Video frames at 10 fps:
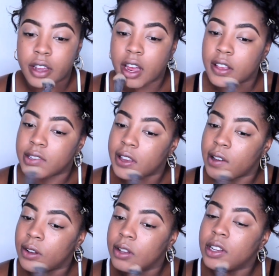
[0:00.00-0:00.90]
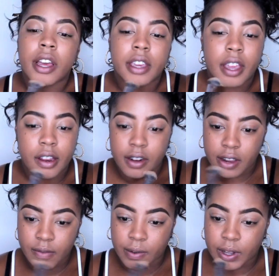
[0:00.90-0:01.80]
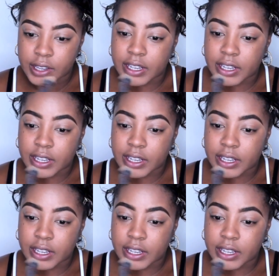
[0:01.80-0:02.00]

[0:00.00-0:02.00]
y'all, so I can't even really